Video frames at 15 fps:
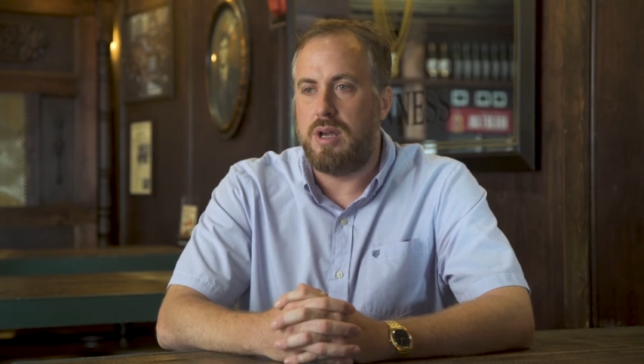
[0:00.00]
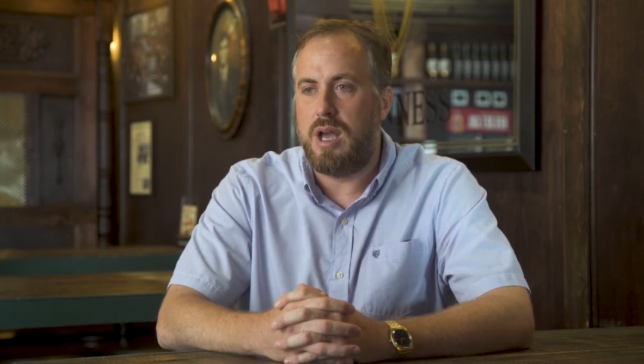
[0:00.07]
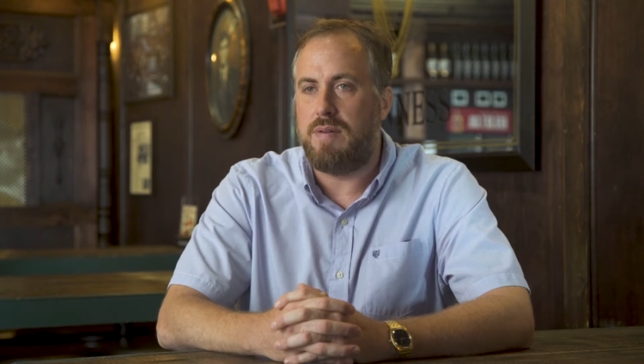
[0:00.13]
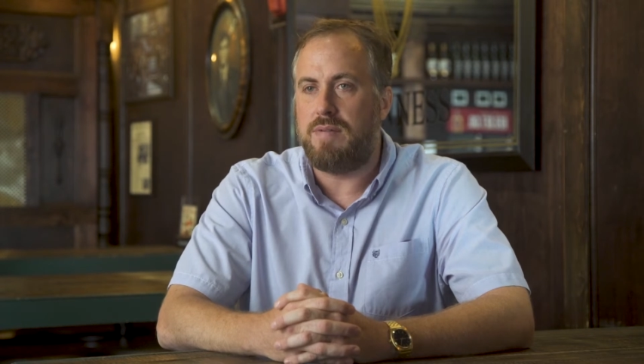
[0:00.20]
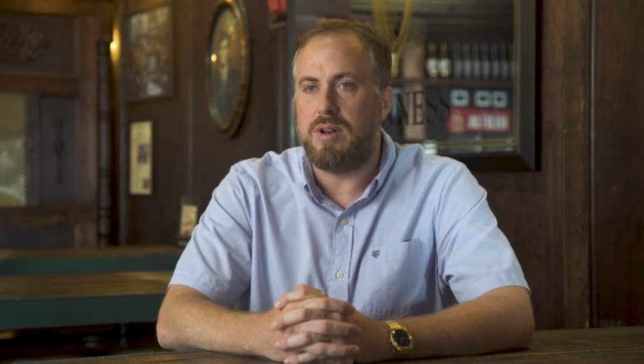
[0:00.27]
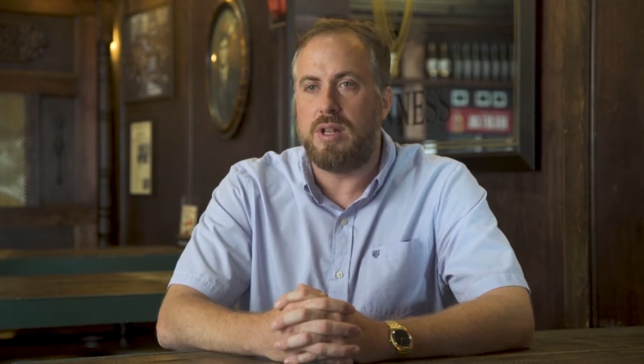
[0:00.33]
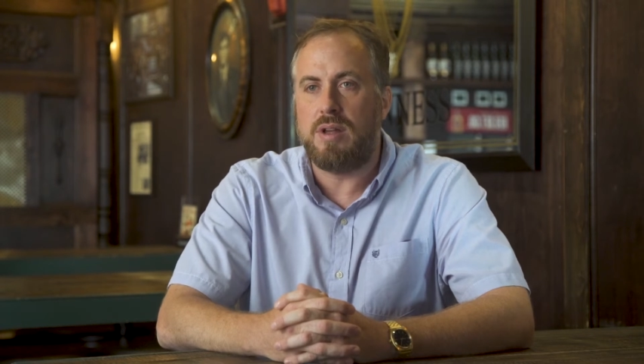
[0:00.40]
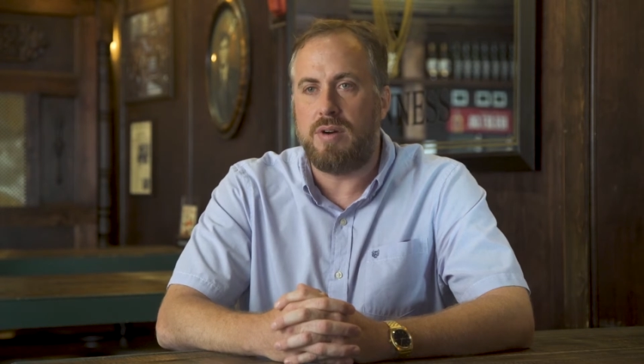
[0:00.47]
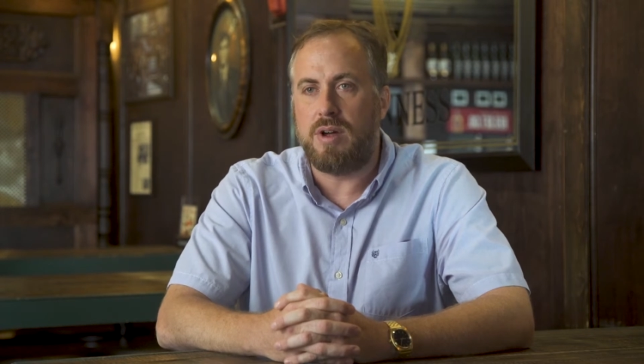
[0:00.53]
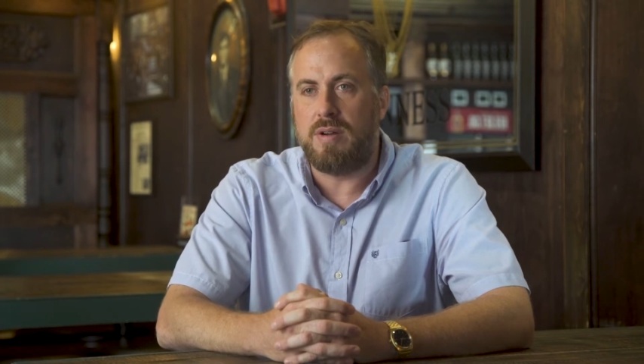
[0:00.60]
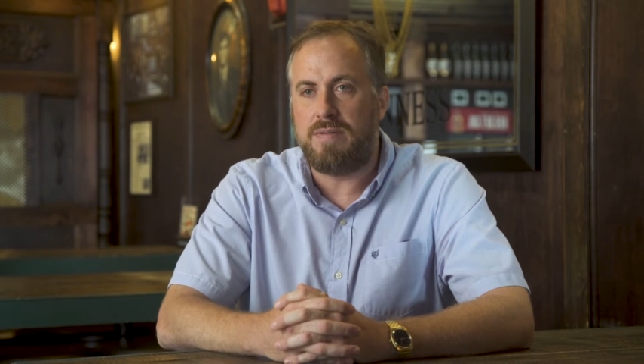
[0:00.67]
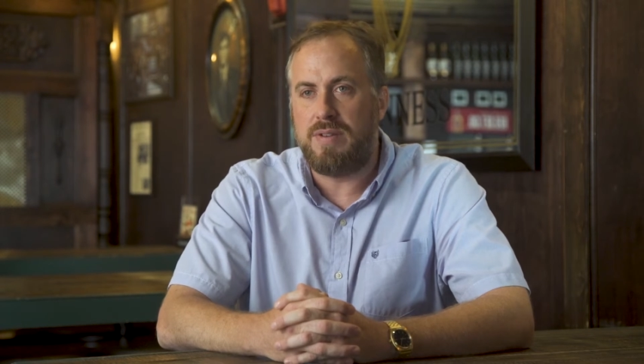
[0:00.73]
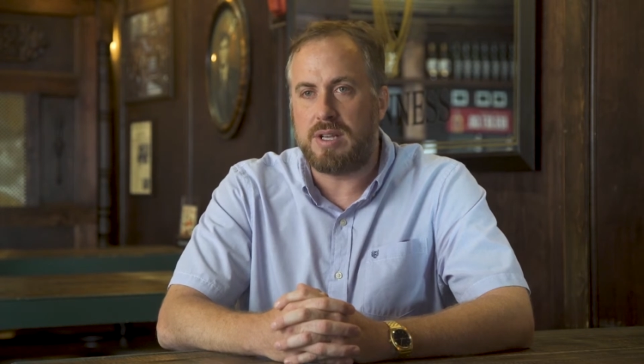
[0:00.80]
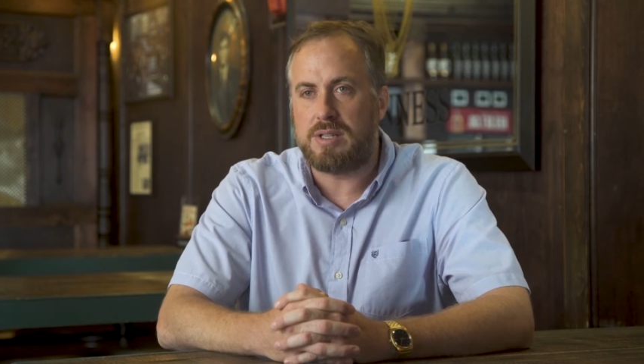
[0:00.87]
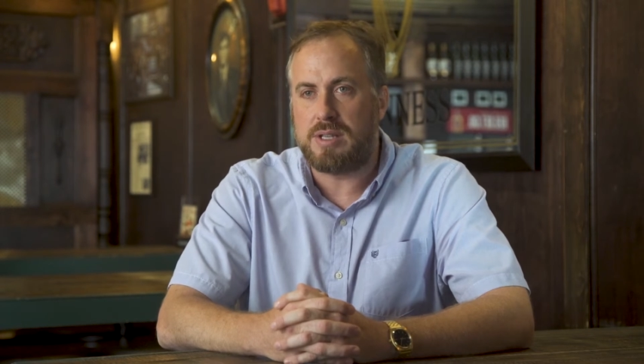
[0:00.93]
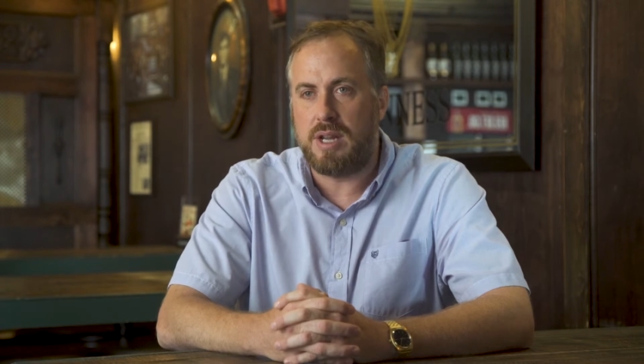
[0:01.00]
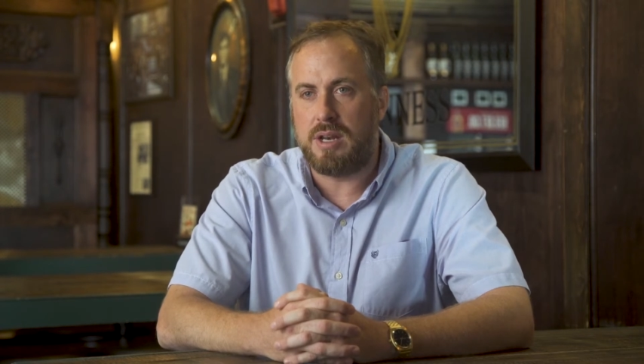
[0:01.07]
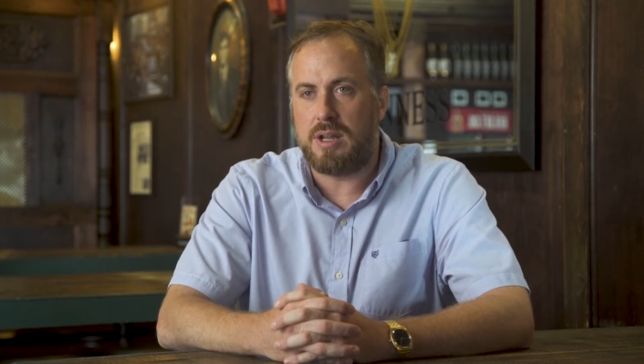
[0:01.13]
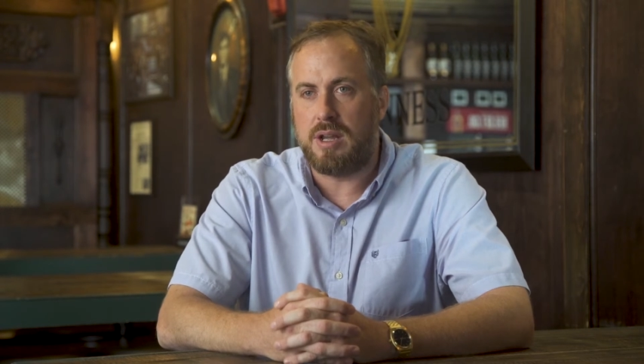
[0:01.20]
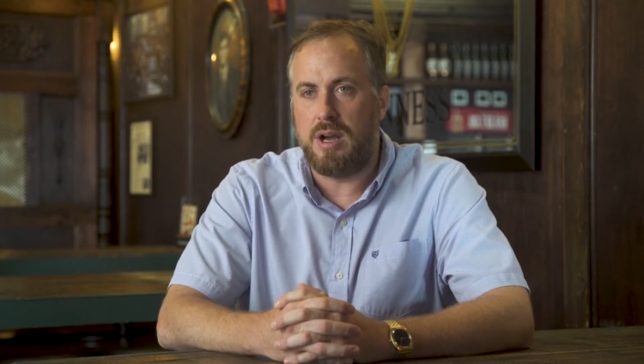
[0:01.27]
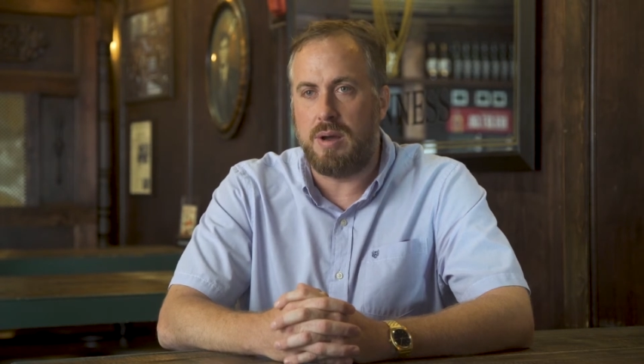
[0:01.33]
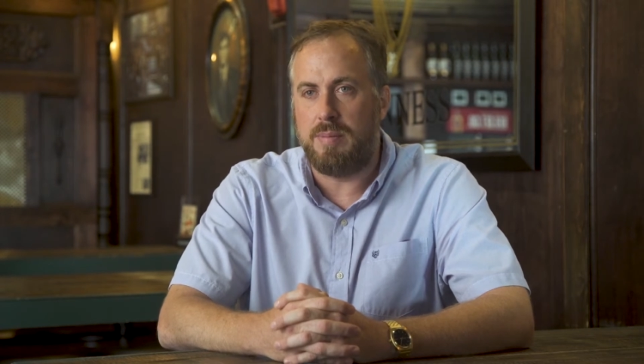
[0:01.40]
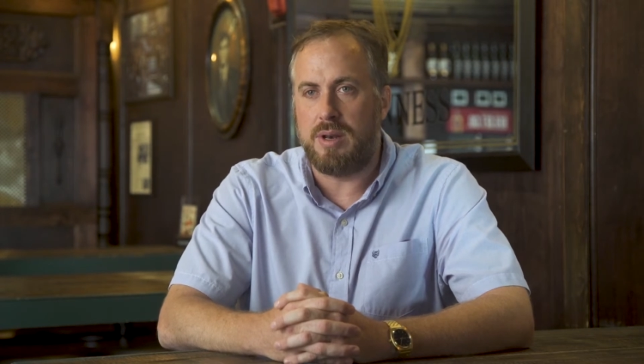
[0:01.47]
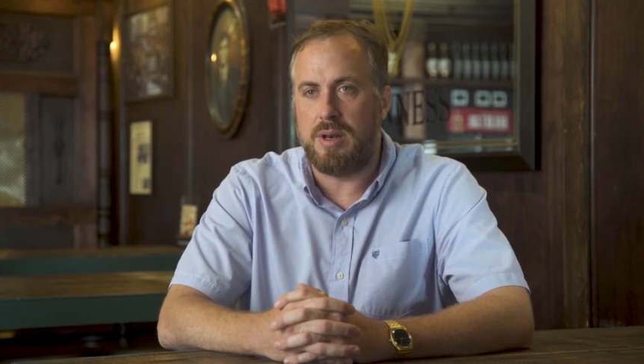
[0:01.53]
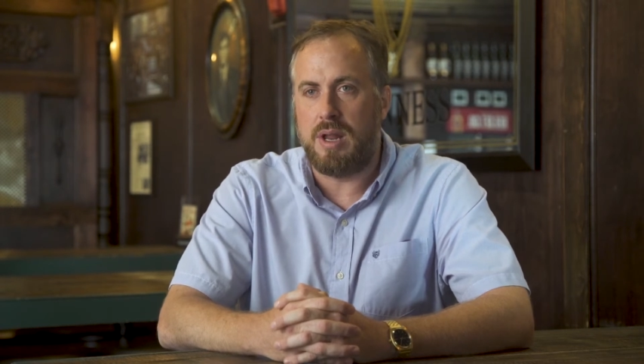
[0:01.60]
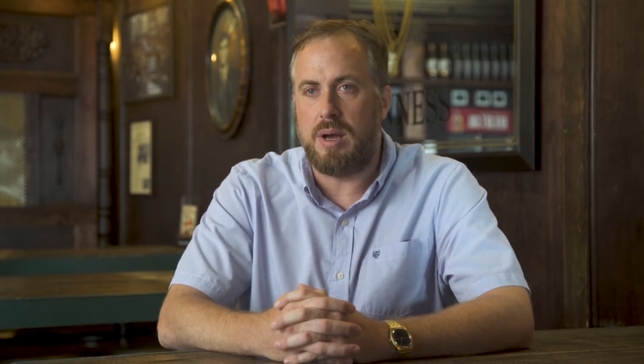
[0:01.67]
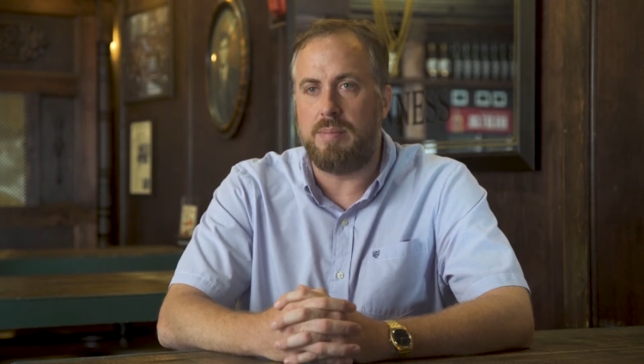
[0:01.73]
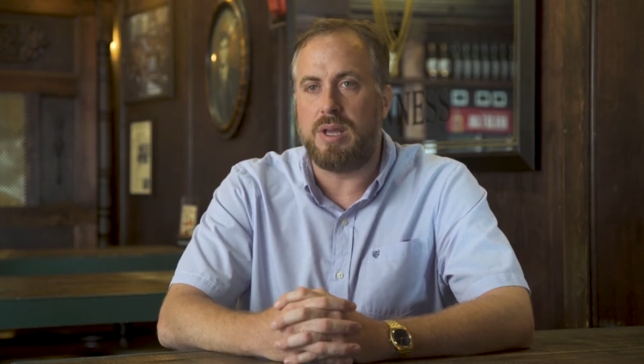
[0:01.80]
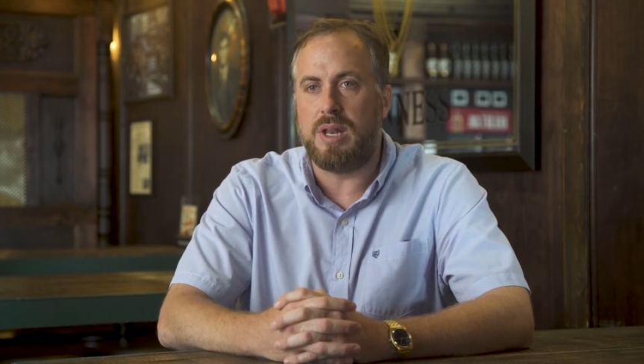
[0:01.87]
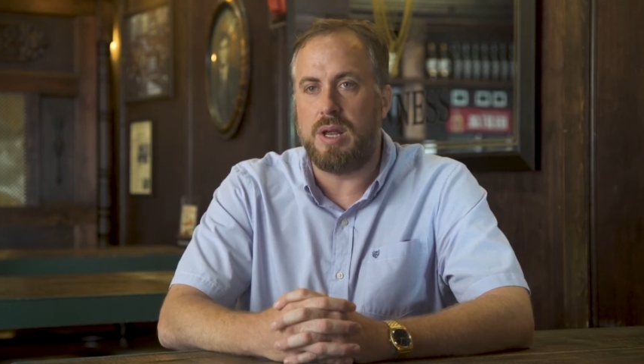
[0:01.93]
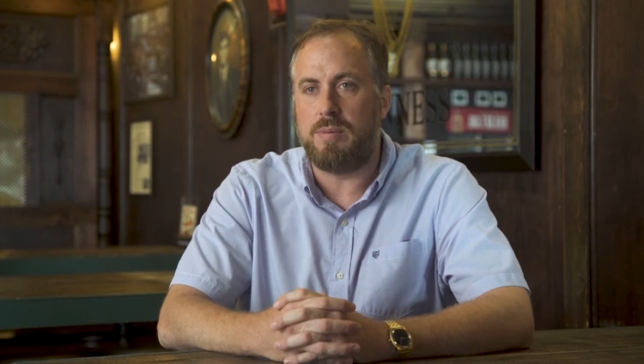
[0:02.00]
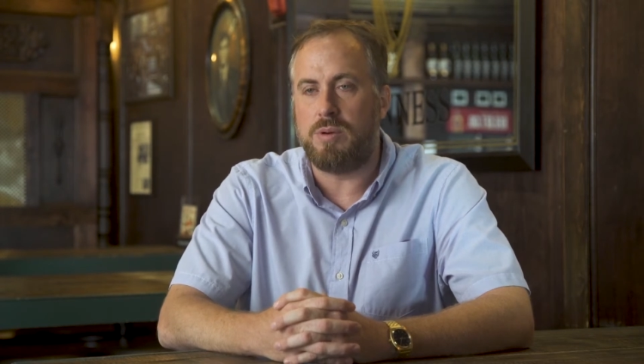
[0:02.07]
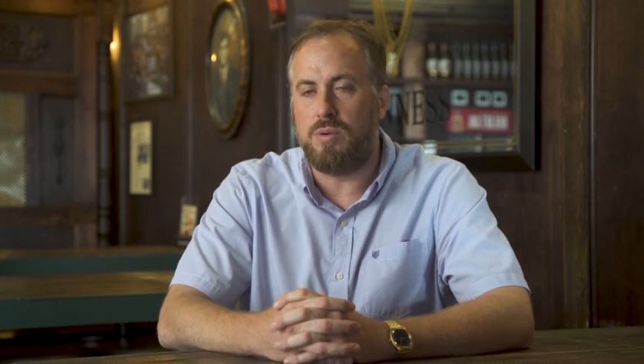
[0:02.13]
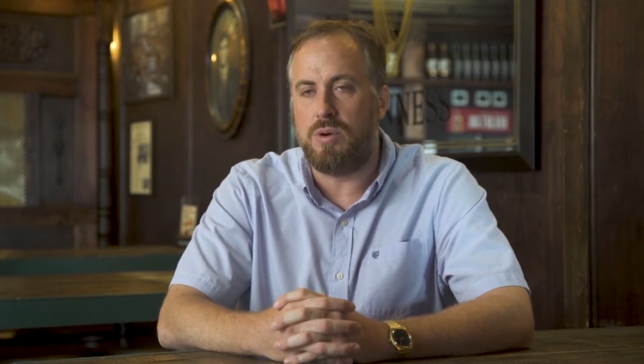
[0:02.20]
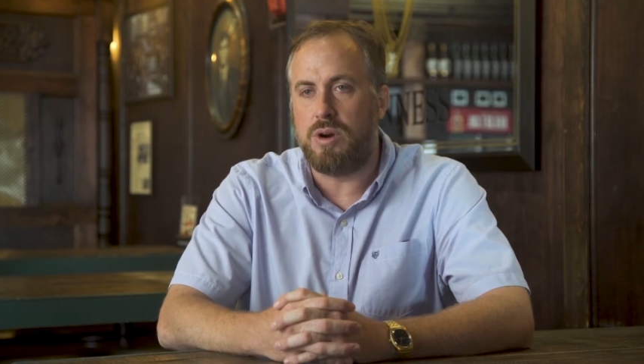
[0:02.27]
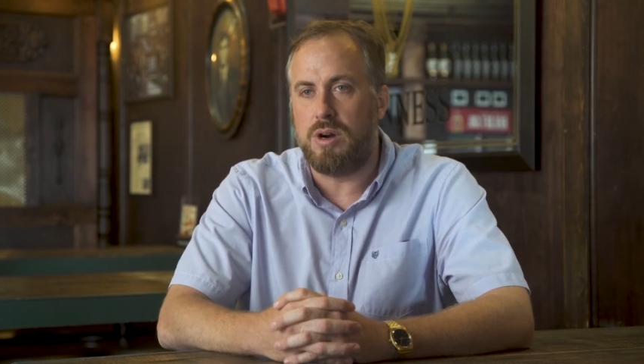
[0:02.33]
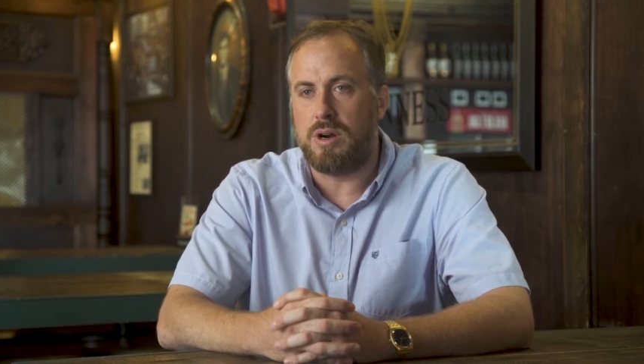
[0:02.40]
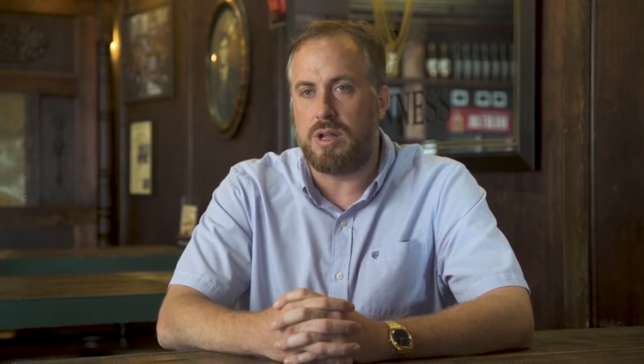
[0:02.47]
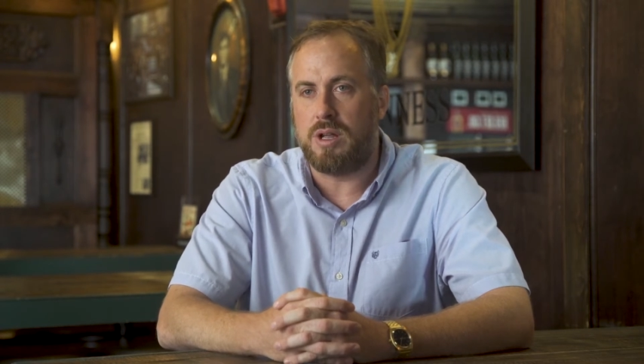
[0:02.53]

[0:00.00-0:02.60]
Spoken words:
having to live on a fixed income and not being able to work.